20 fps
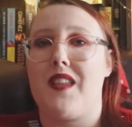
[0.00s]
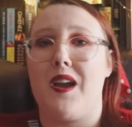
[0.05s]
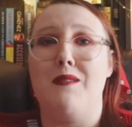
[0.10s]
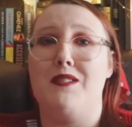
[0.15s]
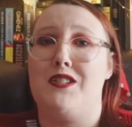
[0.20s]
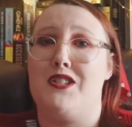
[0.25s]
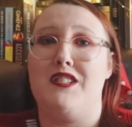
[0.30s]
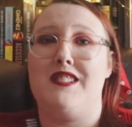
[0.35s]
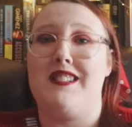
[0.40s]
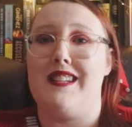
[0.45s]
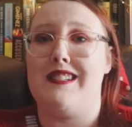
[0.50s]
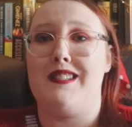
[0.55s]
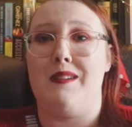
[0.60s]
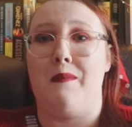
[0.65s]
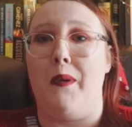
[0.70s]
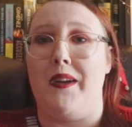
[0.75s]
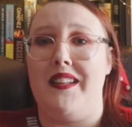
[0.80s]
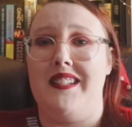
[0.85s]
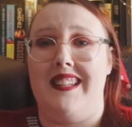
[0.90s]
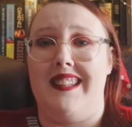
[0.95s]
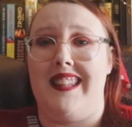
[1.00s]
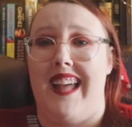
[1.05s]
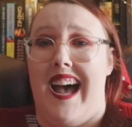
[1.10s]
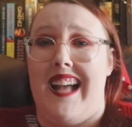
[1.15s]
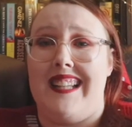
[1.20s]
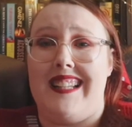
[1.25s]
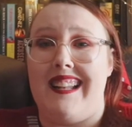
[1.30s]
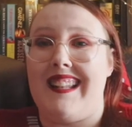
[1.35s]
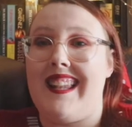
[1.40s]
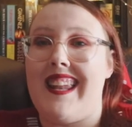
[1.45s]
I was just disappointed that
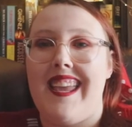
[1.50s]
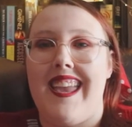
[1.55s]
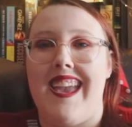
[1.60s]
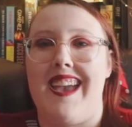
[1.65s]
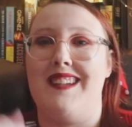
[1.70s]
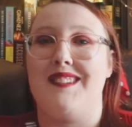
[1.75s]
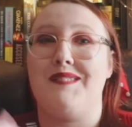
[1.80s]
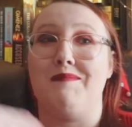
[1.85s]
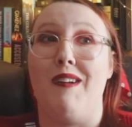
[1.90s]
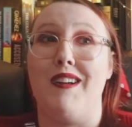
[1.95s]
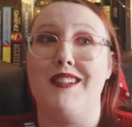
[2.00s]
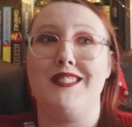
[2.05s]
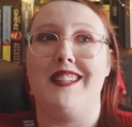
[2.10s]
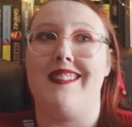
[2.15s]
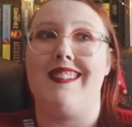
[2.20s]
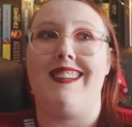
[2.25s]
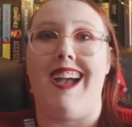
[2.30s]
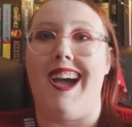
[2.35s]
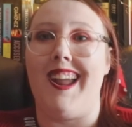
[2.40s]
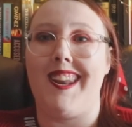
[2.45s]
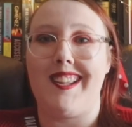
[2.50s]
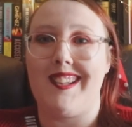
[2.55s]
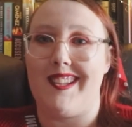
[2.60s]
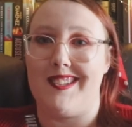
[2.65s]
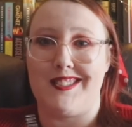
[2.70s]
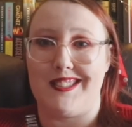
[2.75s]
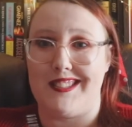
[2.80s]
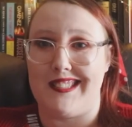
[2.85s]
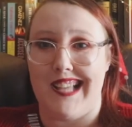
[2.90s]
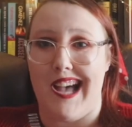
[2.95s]
I didn't get as much of the
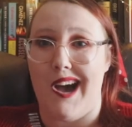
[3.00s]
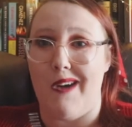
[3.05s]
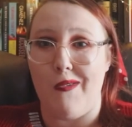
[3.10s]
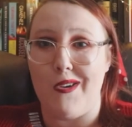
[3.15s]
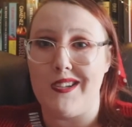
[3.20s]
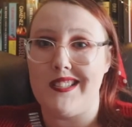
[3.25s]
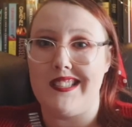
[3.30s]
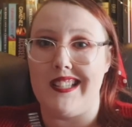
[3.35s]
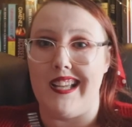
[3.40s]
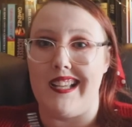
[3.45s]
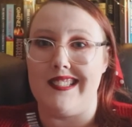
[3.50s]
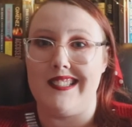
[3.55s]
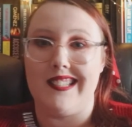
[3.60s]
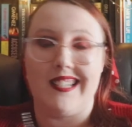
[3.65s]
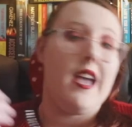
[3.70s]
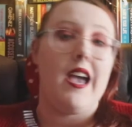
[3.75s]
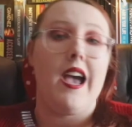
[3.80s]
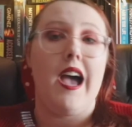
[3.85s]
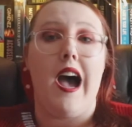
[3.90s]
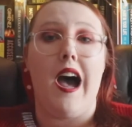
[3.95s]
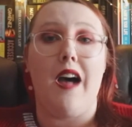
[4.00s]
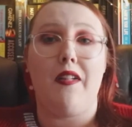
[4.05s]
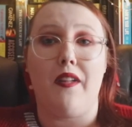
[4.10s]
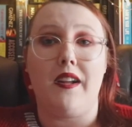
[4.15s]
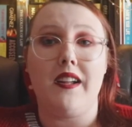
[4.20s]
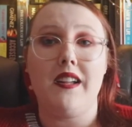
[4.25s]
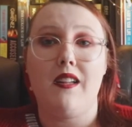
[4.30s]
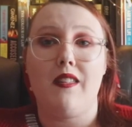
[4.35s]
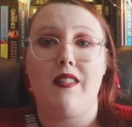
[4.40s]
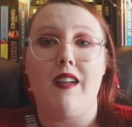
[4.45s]
characters as that I wanted. I
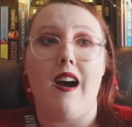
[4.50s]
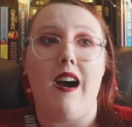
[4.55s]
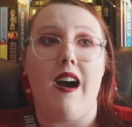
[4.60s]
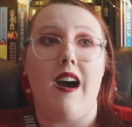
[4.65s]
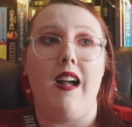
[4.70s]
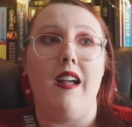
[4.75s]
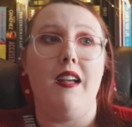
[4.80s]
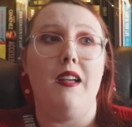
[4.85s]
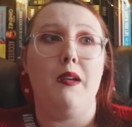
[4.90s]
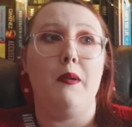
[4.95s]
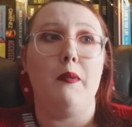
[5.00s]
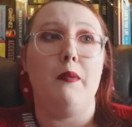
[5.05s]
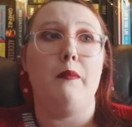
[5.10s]
think that